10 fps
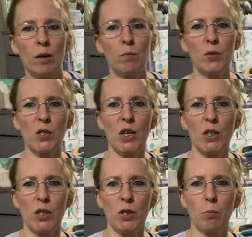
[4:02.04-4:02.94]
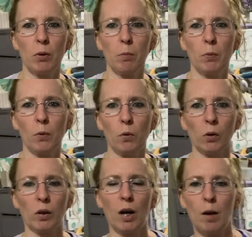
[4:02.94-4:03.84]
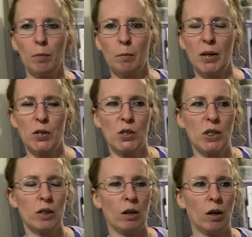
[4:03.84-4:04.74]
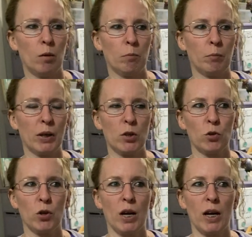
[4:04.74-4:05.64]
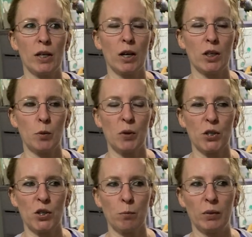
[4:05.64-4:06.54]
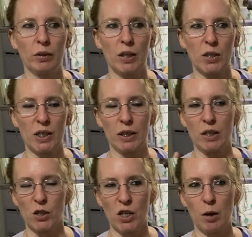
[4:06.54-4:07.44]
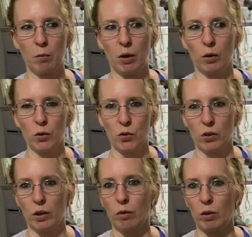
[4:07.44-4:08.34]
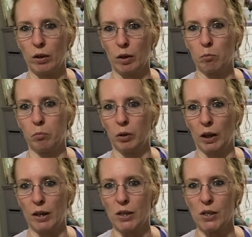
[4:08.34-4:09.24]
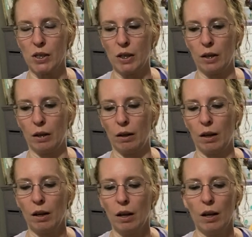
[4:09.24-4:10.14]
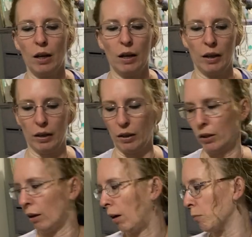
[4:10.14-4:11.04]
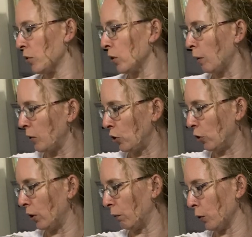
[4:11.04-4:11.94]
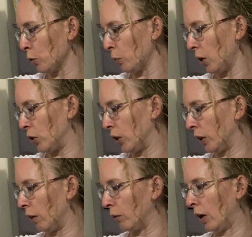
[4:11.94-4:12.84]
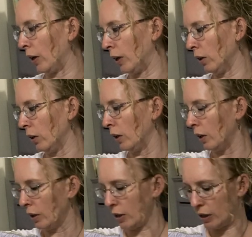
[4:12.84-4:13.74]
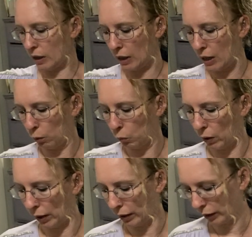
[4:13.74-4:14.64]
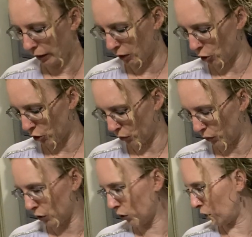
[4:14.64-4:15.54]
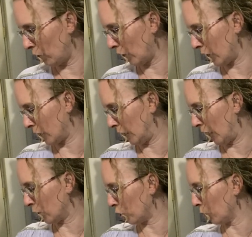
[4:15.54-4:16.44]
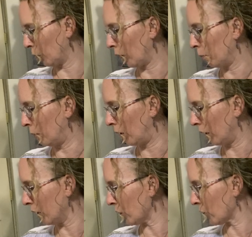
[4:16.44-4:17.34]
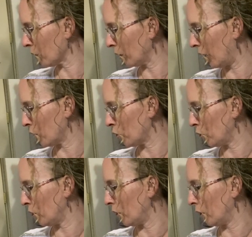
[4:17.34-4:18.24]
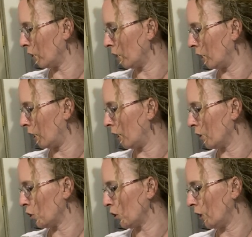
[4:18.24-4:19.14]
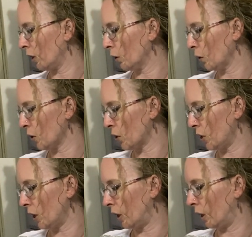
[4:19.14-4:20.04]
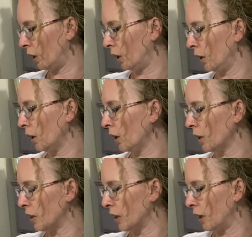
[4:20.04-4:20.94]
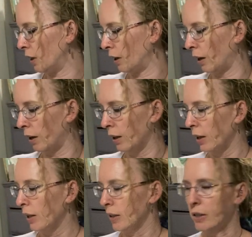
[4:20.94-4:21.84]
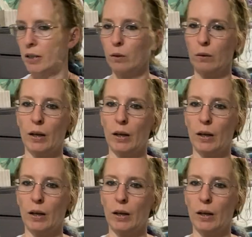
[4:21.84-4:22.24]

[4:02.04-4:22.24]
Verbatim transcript: emphasizes the purple or complements it, um, but I try not to pick something that's like the same color so that everything blends in. And um, so let me show you the first project I've got here. This is a little one. I think I showed this to you guys last year when I bought it. So last year, uh, Shannon Christine did uh, this little